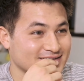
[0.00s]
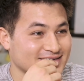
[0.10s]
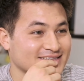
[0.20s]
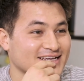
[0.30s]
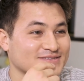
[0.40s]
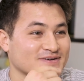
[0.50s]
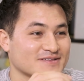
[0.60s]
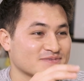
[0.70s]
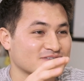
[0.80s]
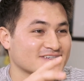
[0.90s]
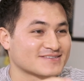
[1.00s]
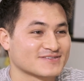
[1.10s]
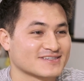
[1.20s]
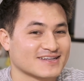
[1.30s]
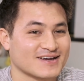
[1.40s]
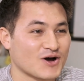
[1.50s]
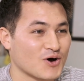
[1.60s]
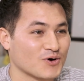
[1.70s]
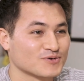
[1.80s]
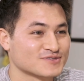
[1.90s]
That's why the music is really like
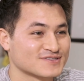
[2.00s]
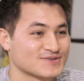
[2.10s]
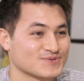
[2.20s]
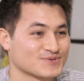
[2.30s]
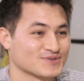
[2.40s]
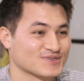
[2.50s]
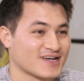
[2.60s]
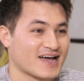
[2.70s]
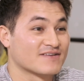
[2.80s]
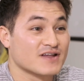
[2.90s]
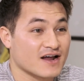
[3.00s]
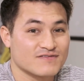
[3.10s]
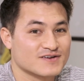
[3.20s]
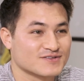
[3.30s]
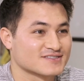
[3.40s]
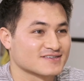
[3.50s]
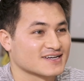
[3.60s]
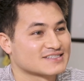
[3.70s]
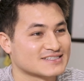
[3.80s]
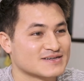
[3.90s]
old school. I don't even know the song
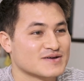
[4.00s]
actually.